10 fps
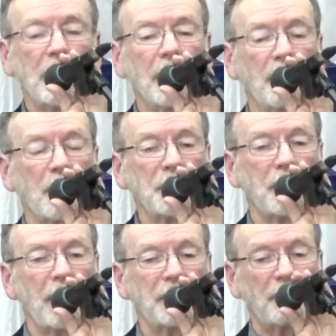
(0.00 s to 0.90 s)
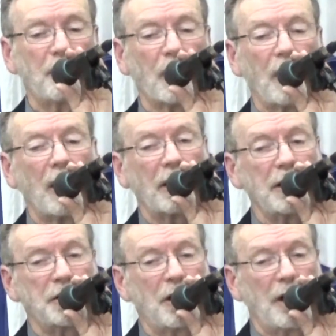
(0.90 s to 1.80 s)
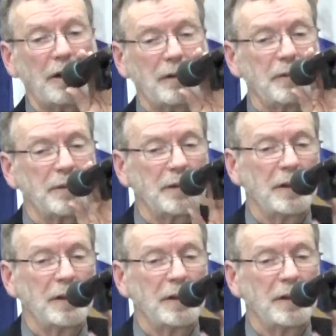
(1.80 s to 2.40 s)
in appreciation for all he's done